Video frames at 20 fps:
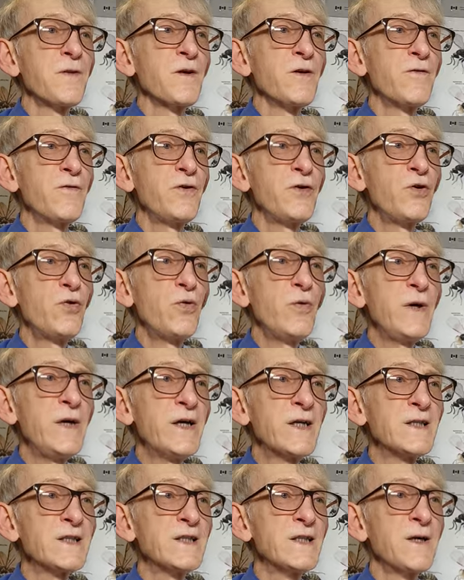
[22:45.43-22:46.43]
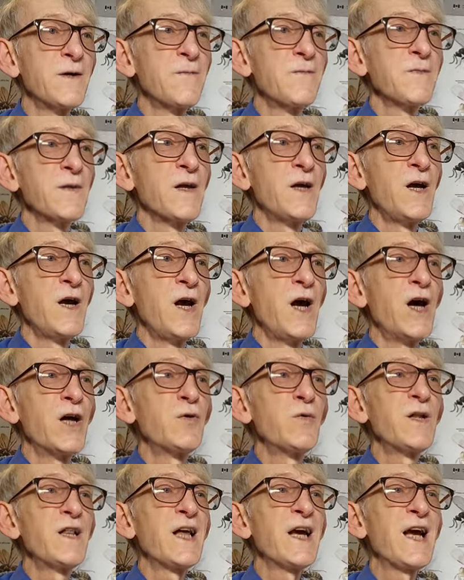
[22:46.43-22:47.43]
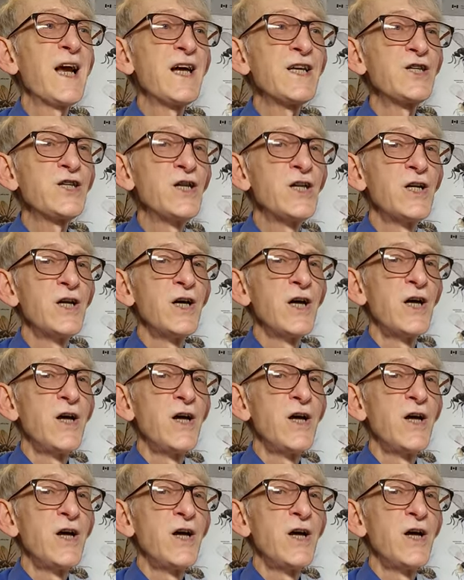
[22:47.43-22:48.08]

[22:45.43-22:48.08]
few weeks and will hatch